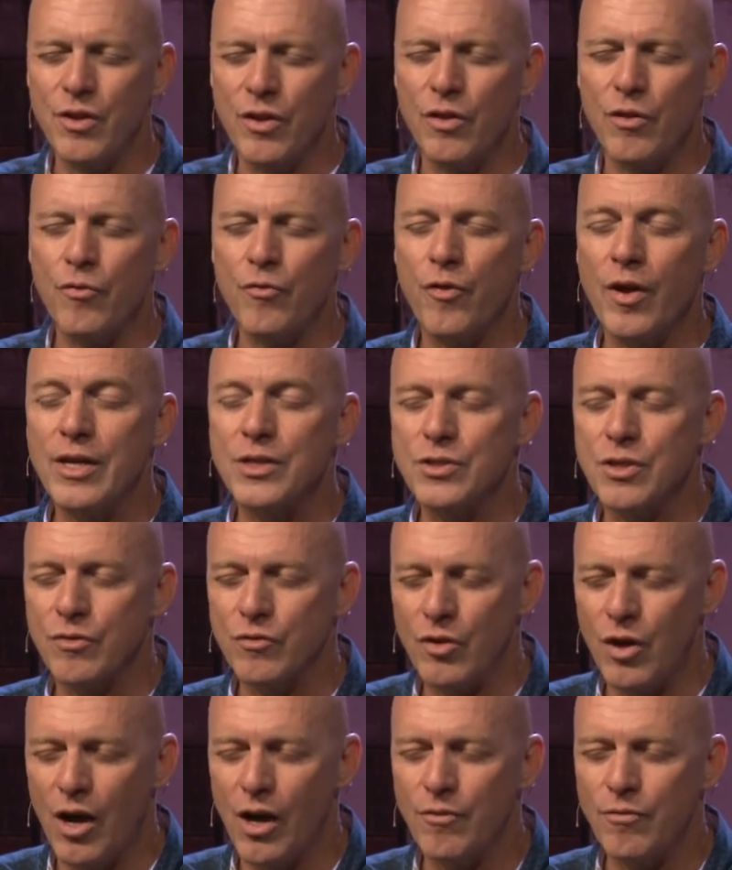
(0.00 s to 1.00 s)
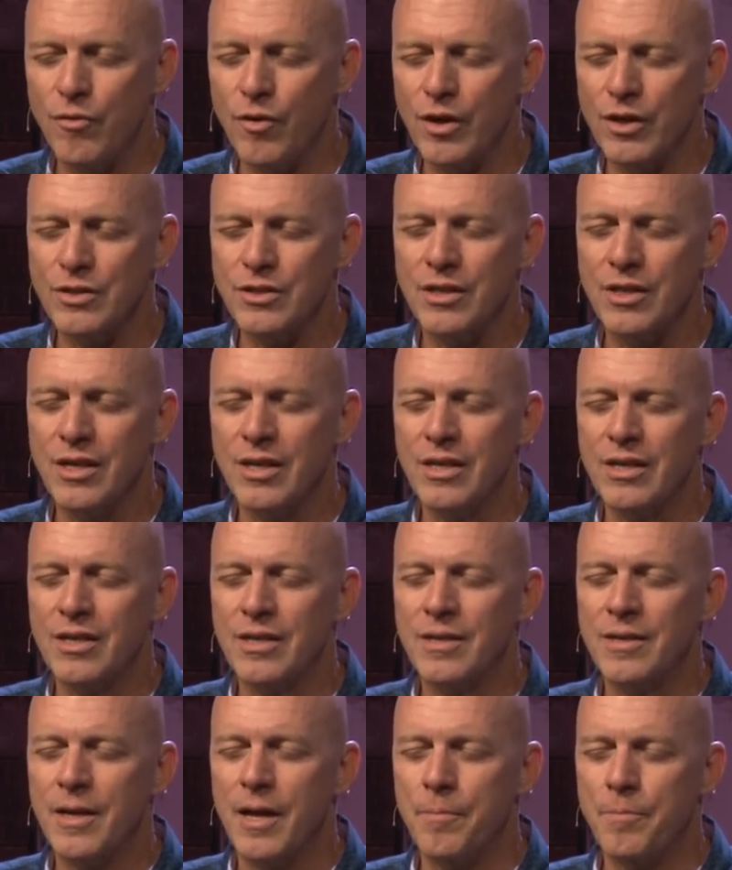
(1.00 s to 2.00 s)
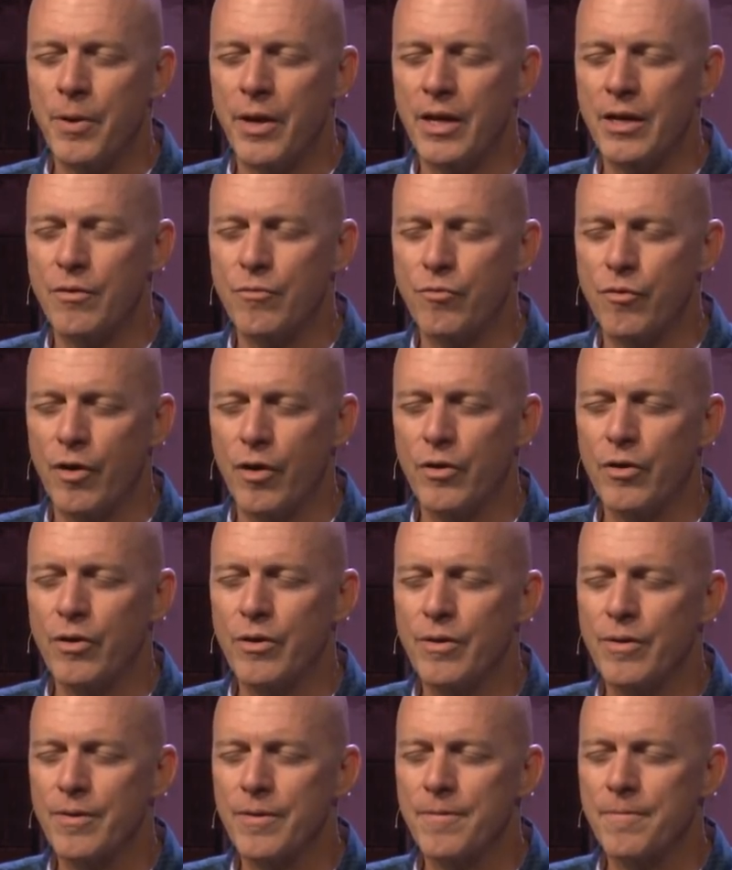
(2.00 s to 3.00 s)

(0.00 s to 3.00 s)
in the face of conflict and pain and failure.